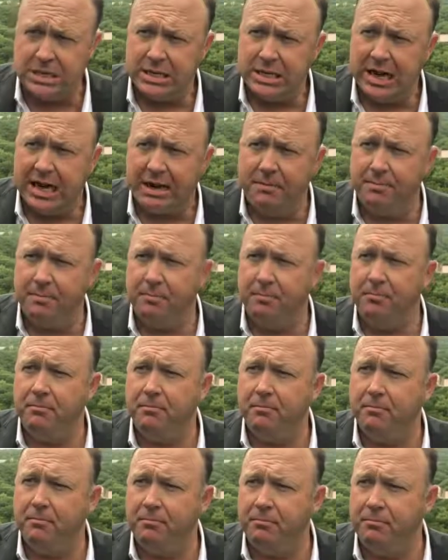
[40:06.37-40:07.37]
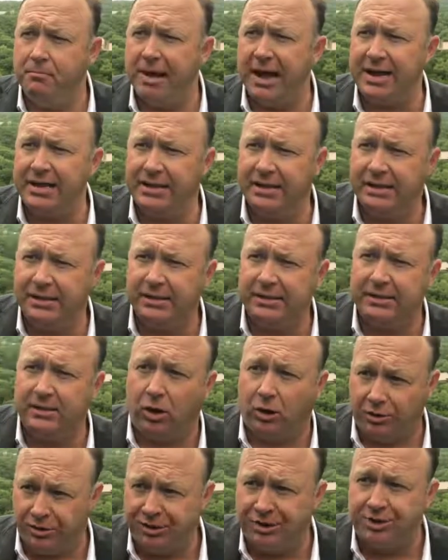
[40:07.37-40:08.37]
And my
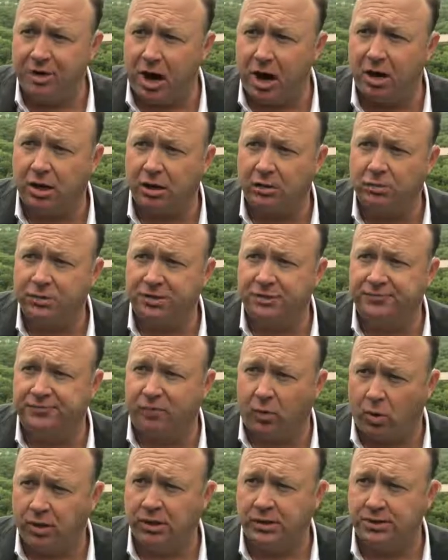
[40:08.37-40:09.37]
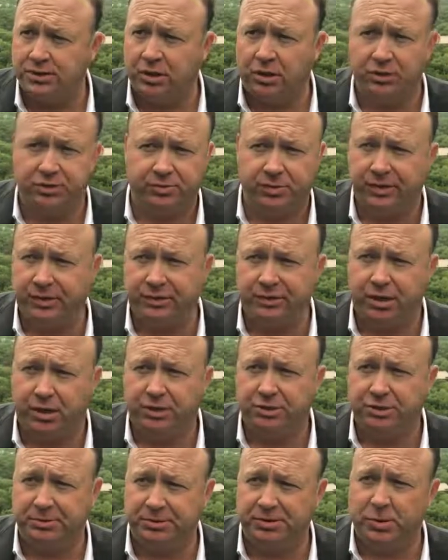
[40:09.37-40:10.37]
oldest daughter was 4 years old, 3 years
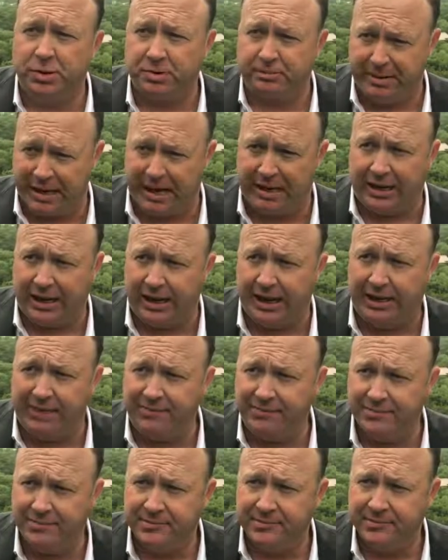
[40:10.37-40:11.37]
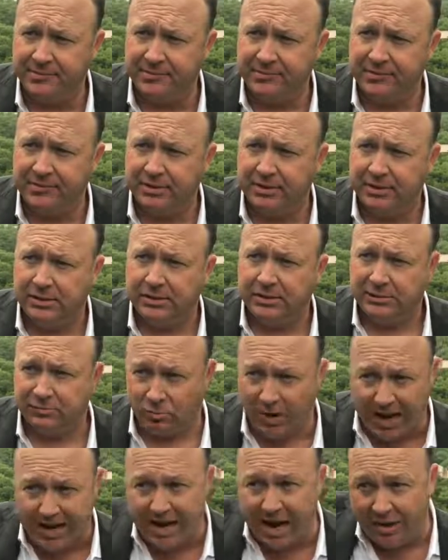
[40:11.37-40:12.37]
old. She was going to ballet.
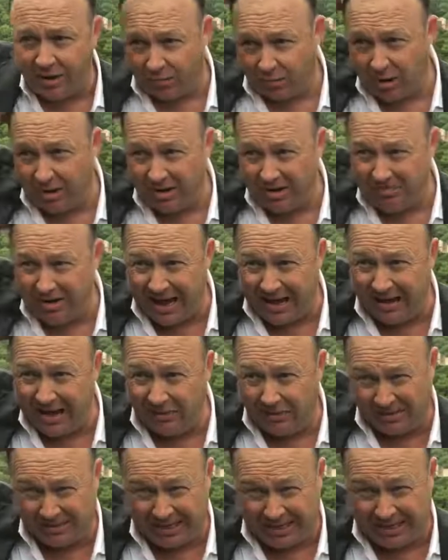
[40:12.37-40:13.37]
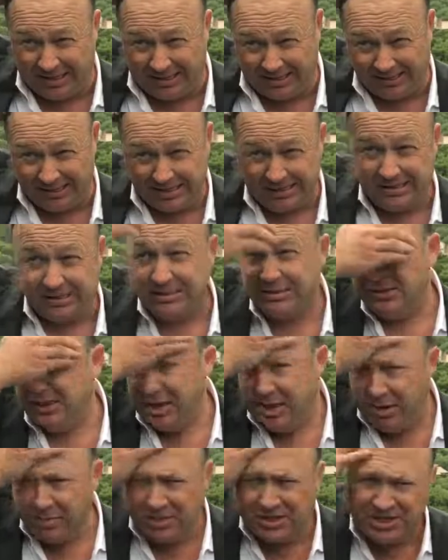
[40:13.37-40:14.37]
Right down the road, a ballet recital.
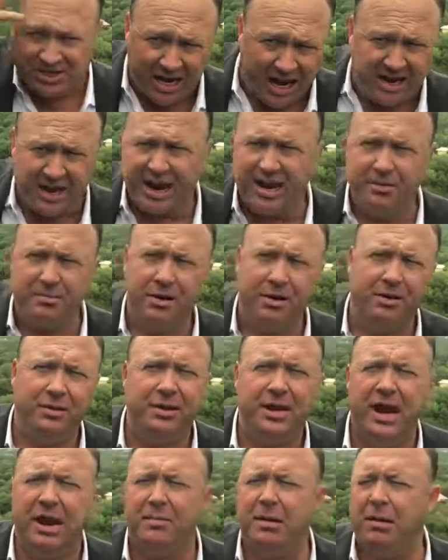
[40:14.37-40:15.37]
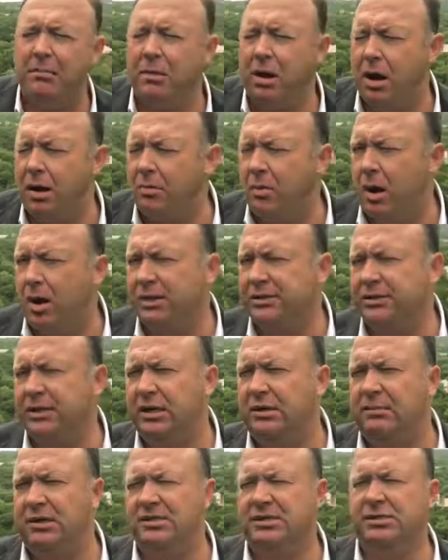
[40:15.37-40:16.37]
And it was Sunday in the middle of the day. My mom walks
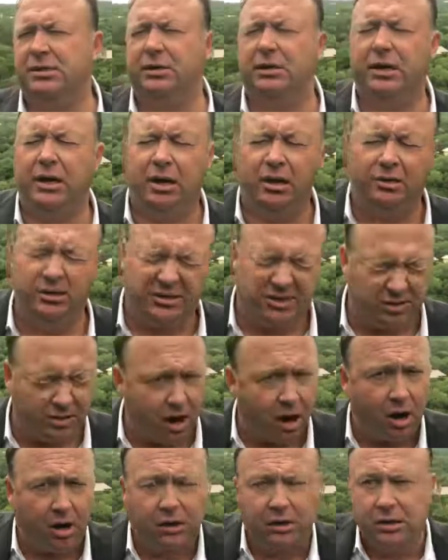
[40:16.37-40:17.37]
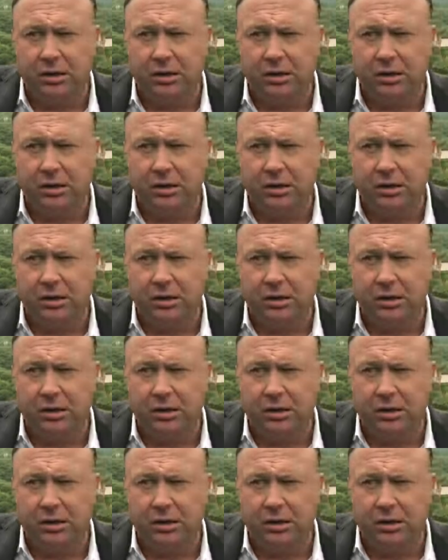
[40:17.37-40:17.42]
into my studio and it's dark.